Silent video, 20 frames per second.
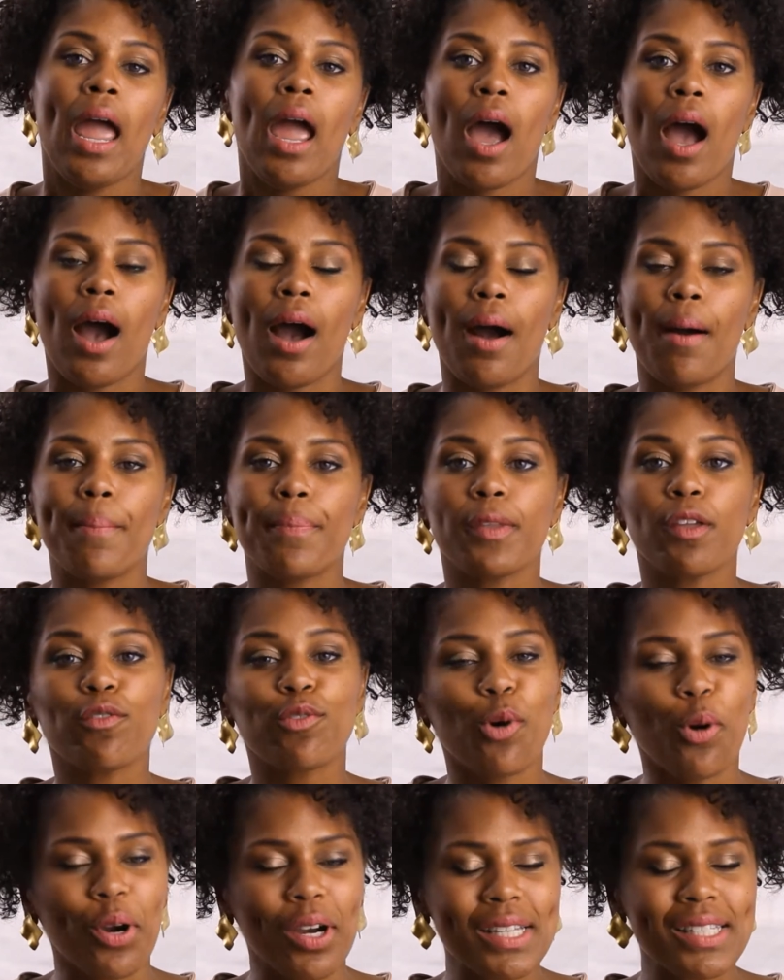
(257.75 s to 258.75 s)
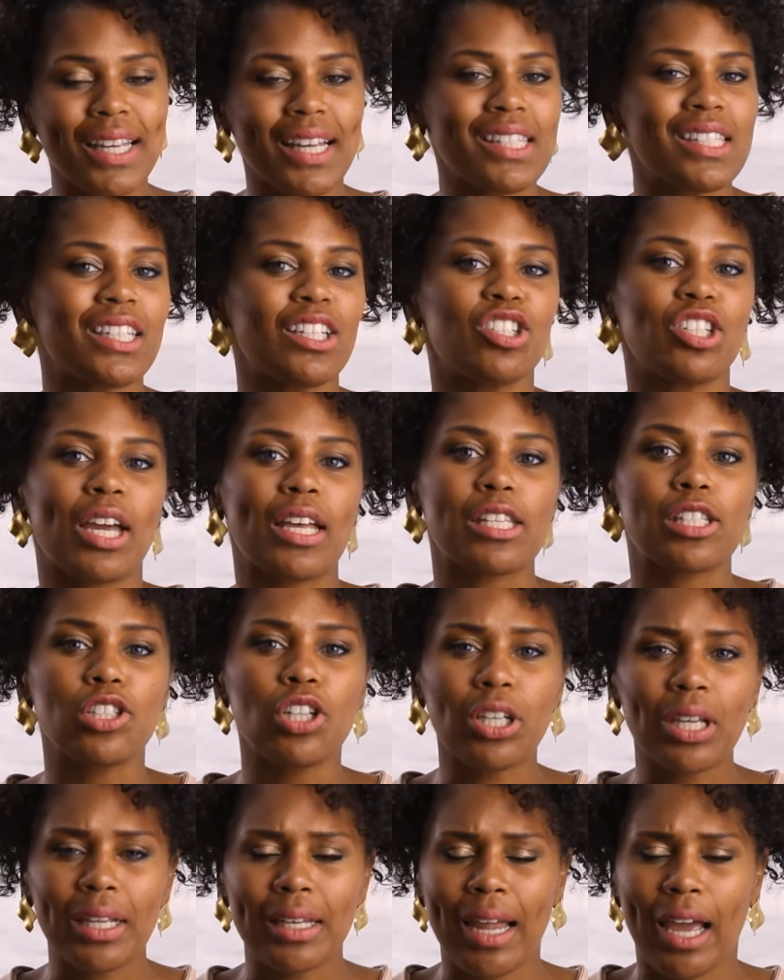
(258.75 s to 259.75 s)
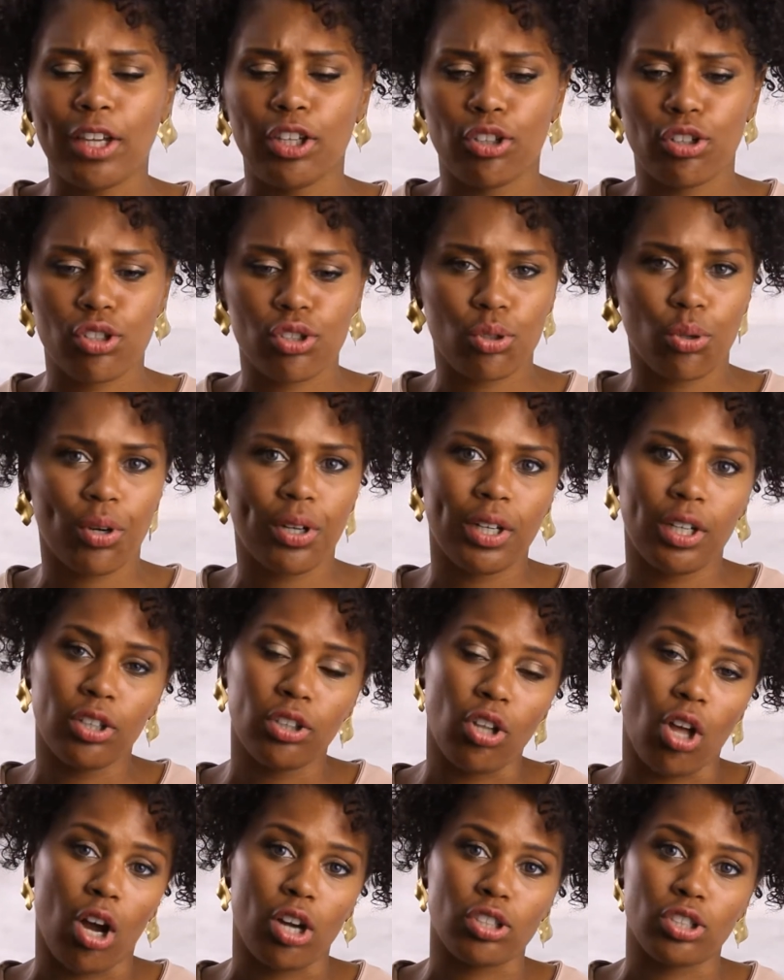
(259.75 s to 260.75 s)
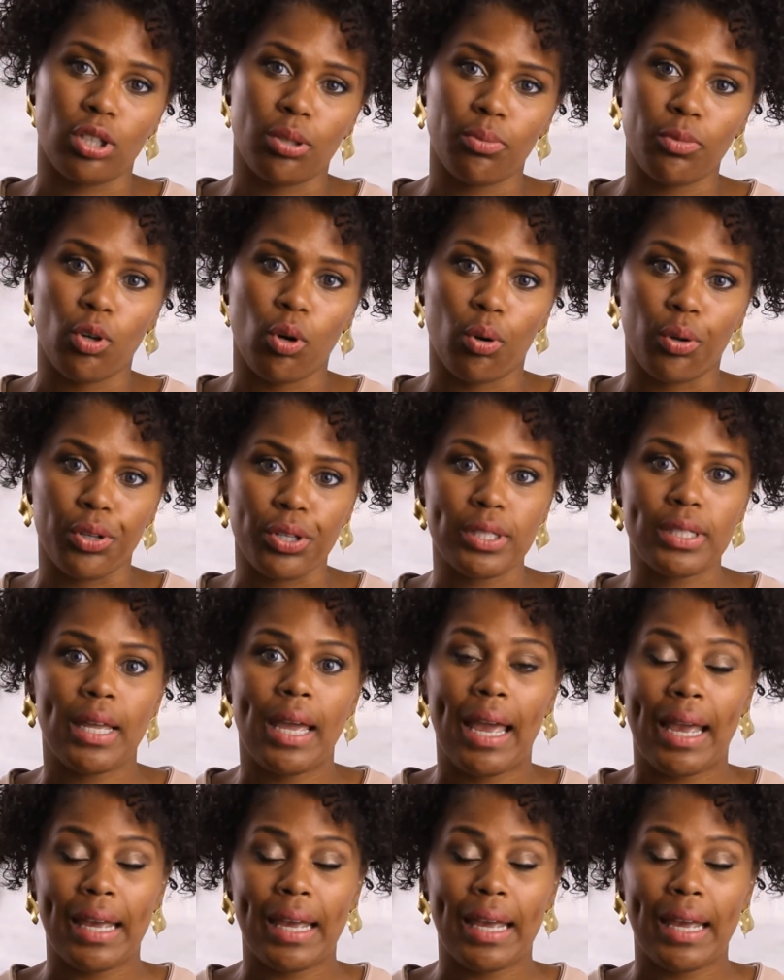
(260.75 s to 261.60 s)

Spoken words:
Of course, I'd suggest looking at your short and long-term goals